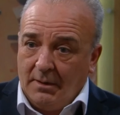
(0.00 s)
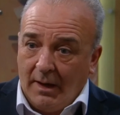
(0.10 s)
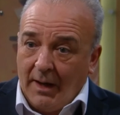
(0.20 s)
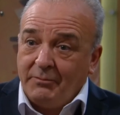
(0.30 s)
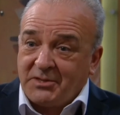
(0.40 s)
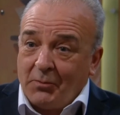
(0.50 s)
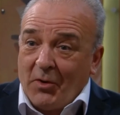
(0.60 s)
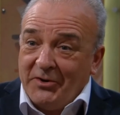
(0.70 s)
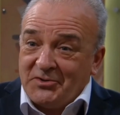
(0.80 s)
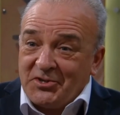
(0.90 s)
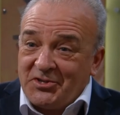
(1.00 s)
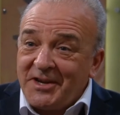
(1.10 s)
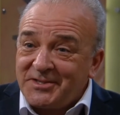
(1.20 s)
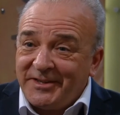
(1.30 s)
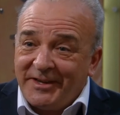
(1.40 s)
I was the one who
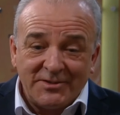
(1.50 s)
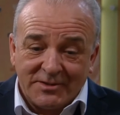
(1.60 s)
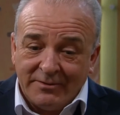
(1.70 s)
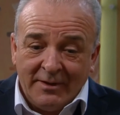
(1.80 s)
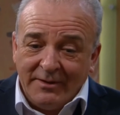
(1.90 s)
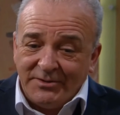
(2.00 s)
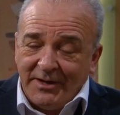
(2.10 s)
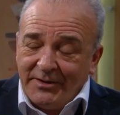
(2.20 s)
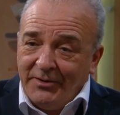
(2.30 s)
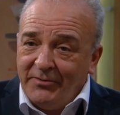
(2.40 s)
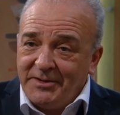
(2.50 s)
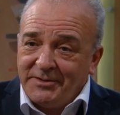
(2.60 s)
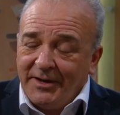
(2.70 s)
suggested it, so she had no reason to